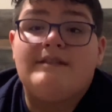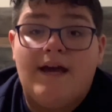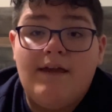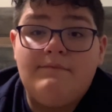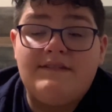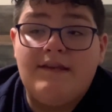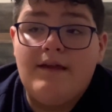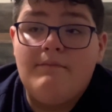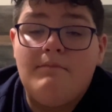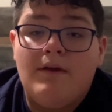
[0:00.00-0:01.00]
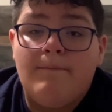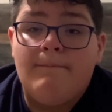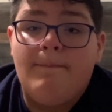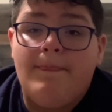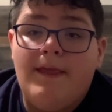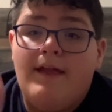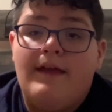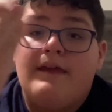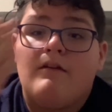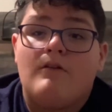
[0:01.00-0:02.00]
timestamp.
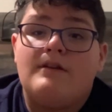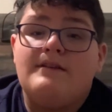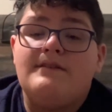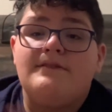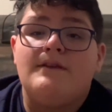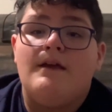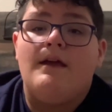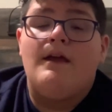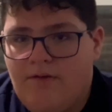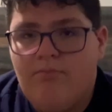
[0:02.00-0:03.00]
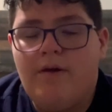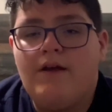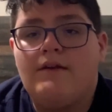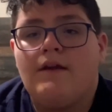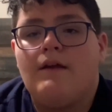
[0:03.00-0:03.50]
Here it is. But,